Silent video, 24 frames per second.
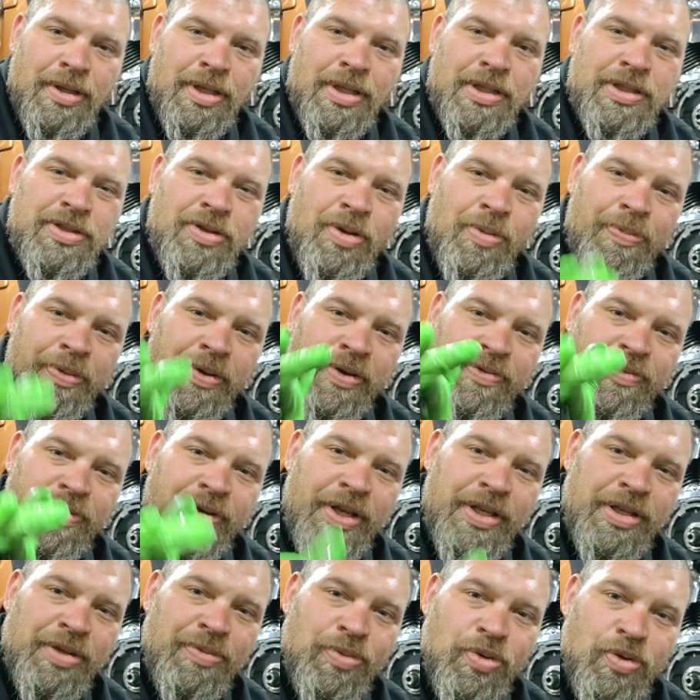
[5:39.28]
Don't be afraid
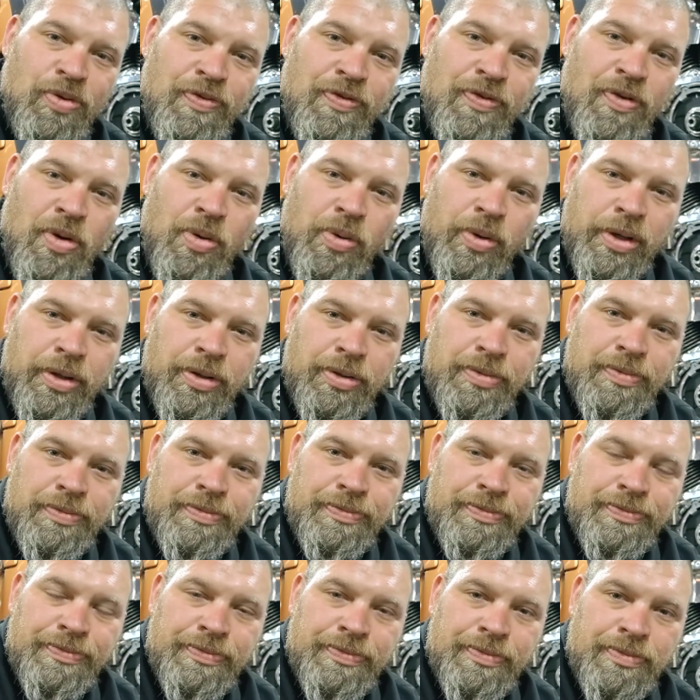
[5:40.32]
to move forward.
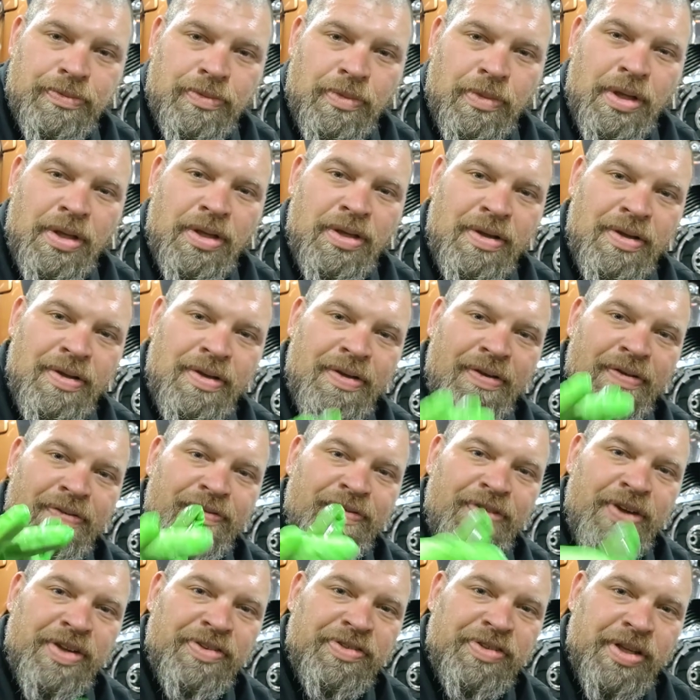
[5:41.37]

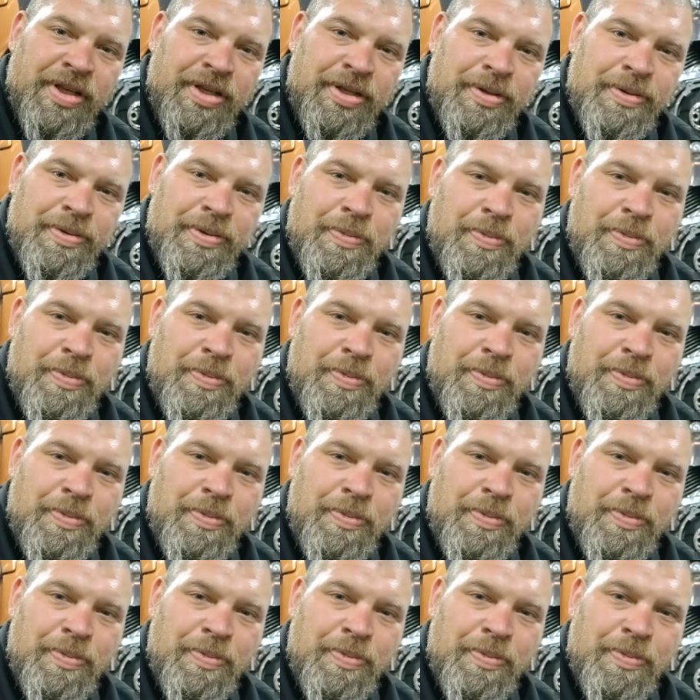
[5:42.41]
Fix it.